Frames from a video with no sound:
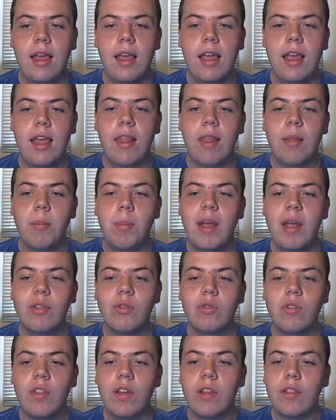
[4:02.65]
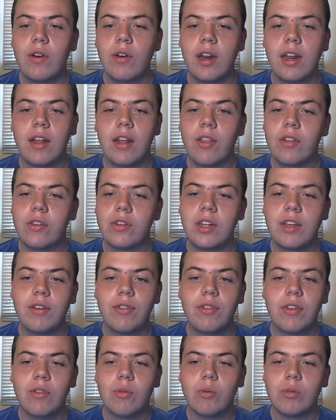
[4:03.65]
And the Panthers, on the other hand, their
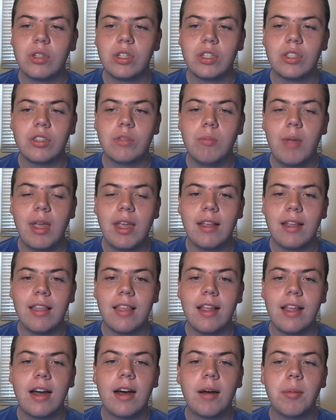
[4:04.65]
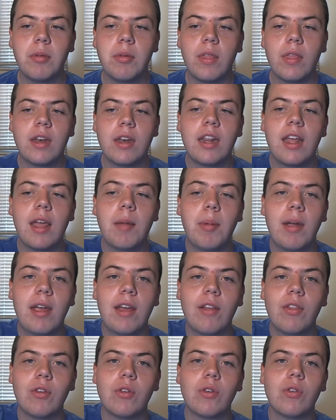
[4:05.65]
defense was just making stops, and the
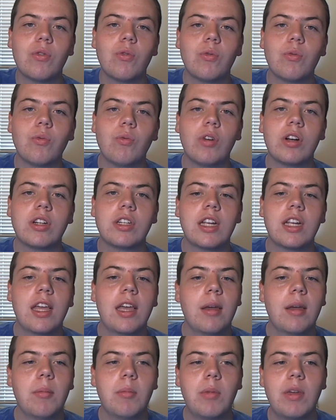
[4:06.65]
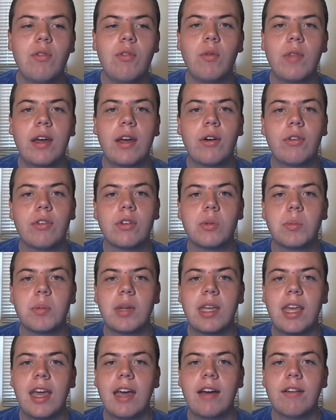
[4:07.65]
Panthers rushing game, even without Christian
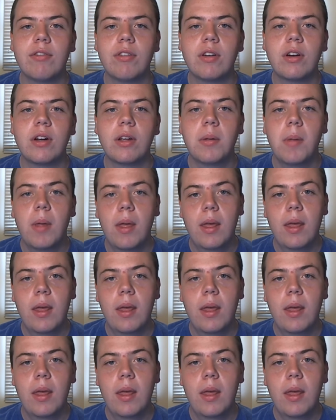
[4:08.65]
McCaffrey,